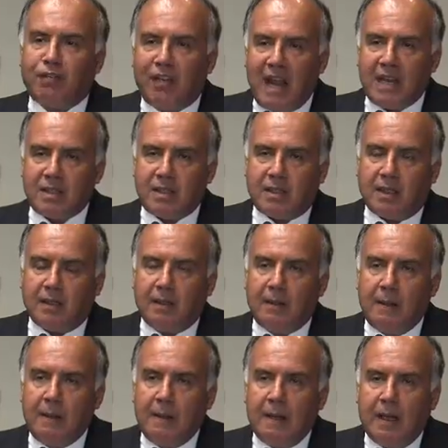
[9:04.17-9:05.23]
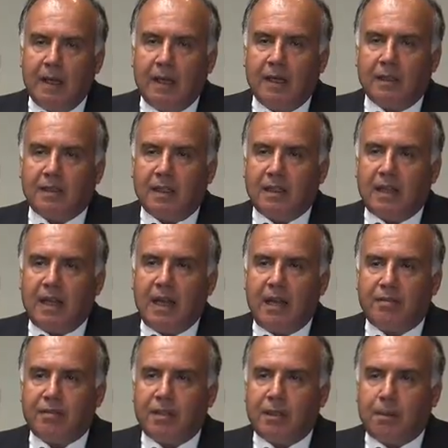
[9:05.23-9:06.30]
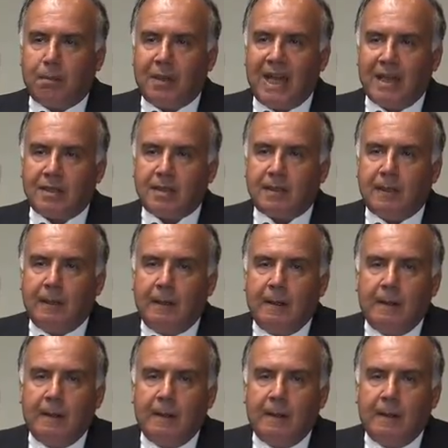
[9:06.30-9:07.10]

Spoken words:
faster than they have in the past.